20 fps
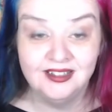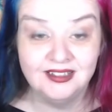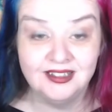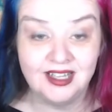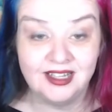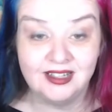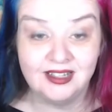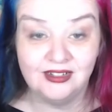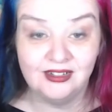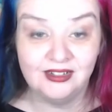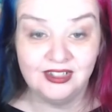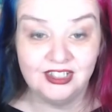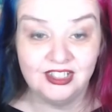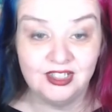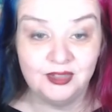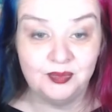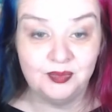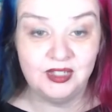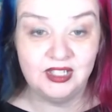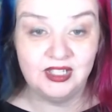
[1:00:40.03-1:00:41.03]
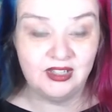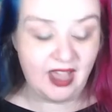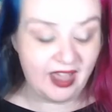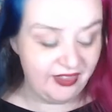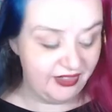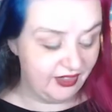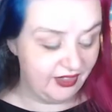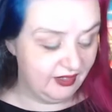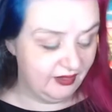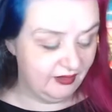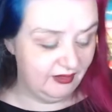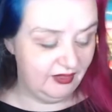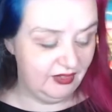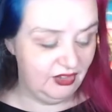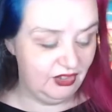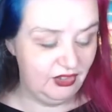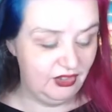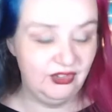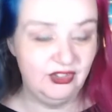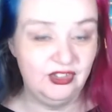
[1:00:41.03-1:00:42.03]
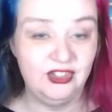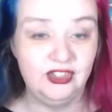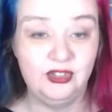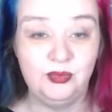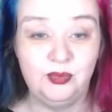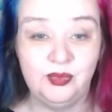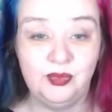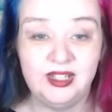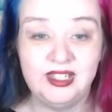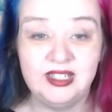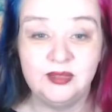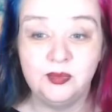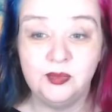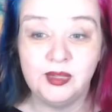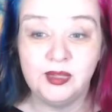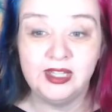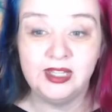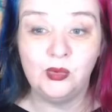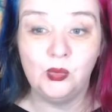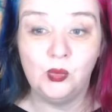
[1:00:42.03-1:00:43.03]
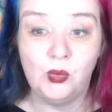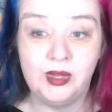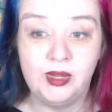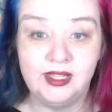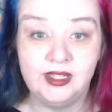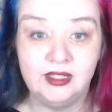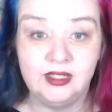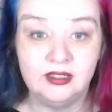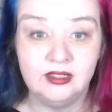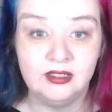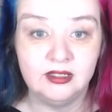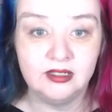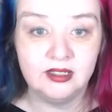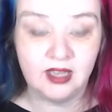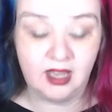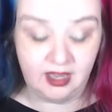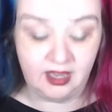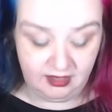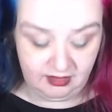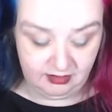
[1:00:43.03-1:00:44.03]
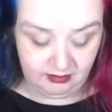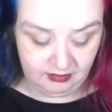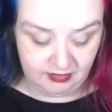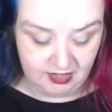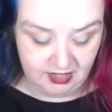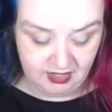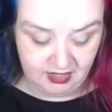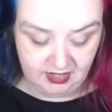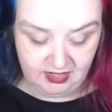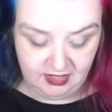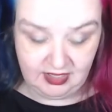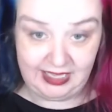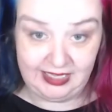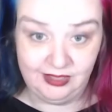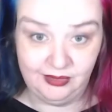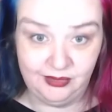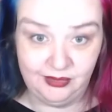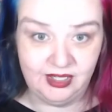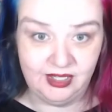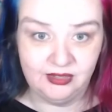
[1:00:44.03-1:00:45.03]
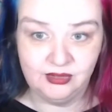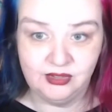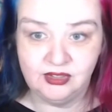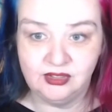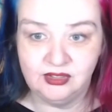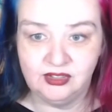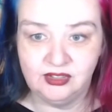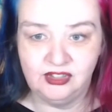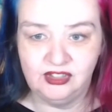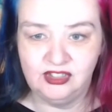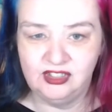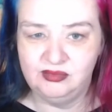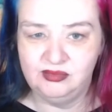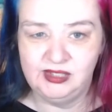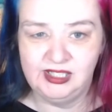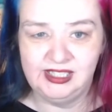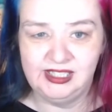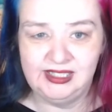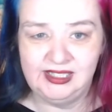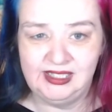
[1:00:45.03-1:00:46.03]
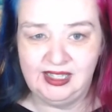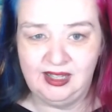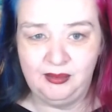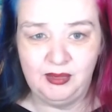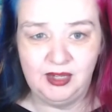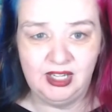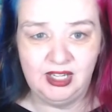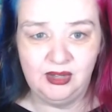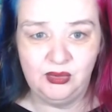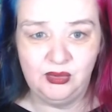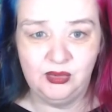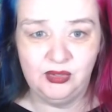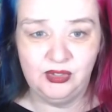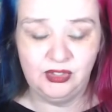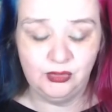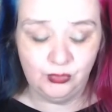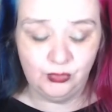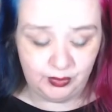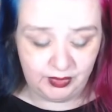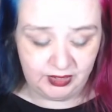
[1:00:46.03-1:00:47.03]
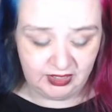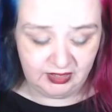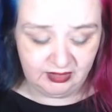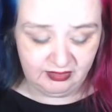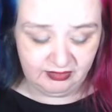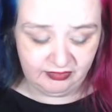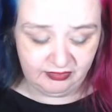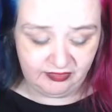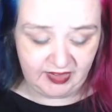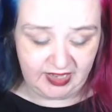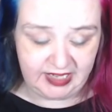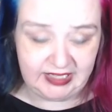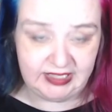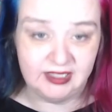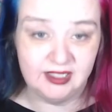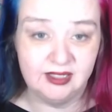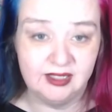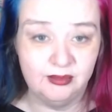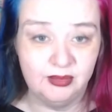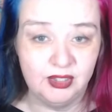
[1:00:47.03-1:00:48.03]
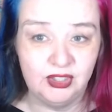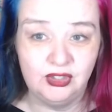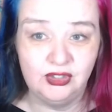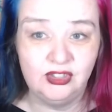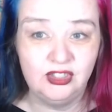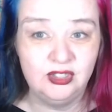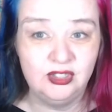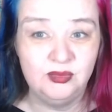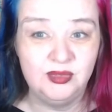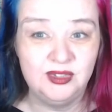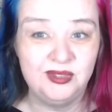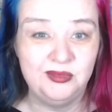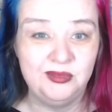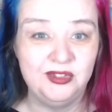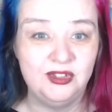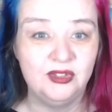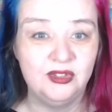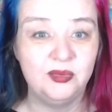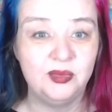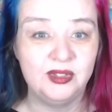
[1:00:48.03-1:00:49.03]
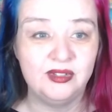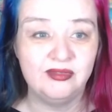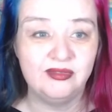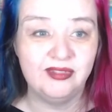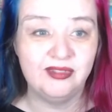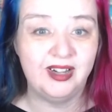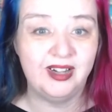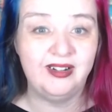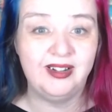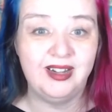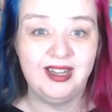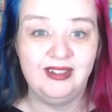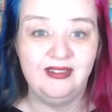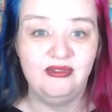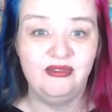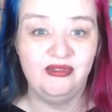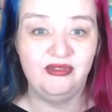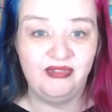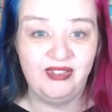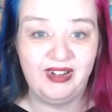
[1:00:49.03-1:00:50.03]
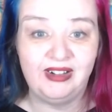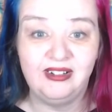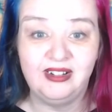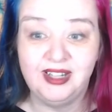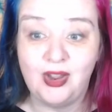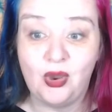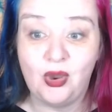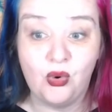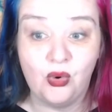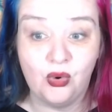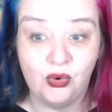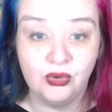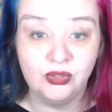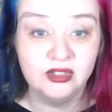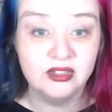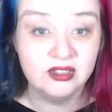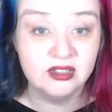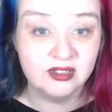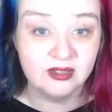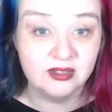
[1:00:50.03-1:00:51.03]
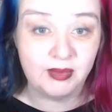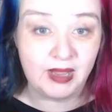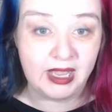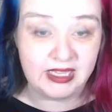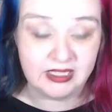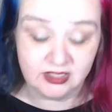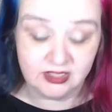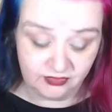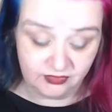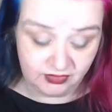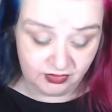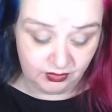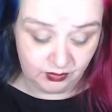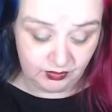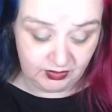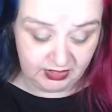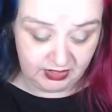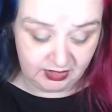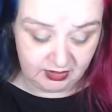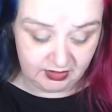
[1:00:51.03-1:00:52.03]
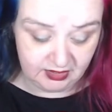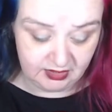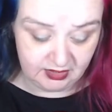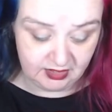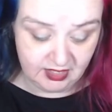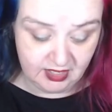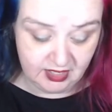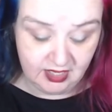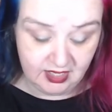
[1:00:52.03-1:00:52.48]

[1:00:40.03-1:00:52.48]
technology is being, I think YouTube is being weird. Um, anyone else on YouTube, Lily, let me know what you've been finding, but YouTube seems to have been very, very odd the past few weeks.